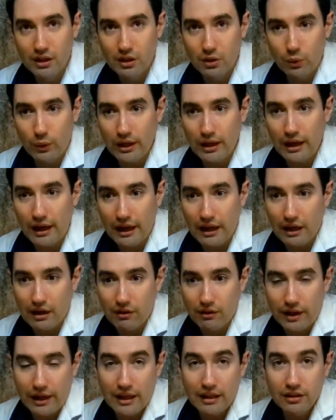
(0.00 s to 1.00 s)
We
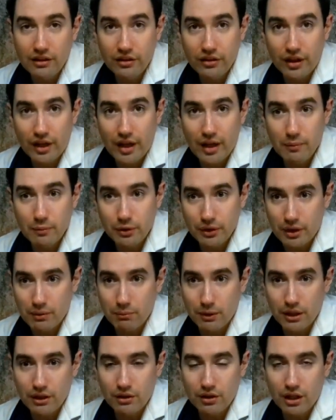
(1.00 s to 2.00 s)
have enzymes and
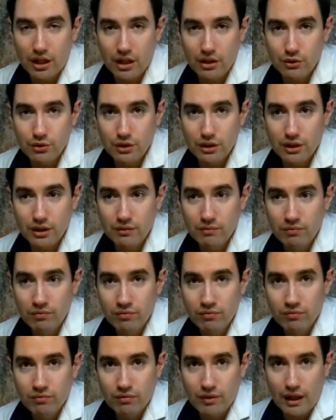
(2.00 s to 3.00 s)
mitochondria
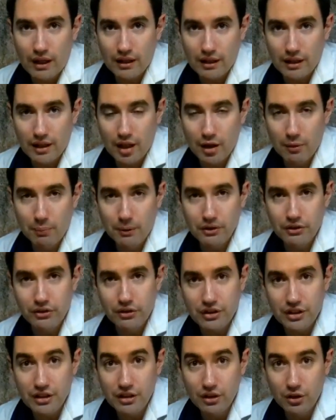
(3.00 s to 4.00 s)
that can help us
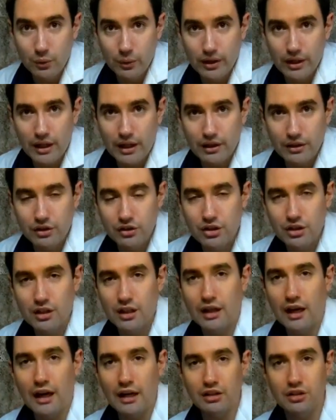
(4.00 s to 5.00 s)
deal with oxygen
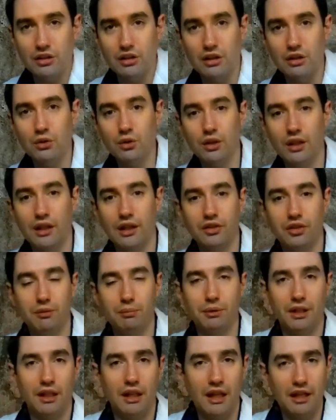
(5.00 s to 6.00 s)
and actually utilize it,
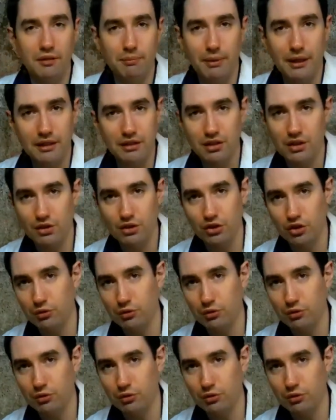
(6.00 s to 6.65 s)
but a lot of bacterial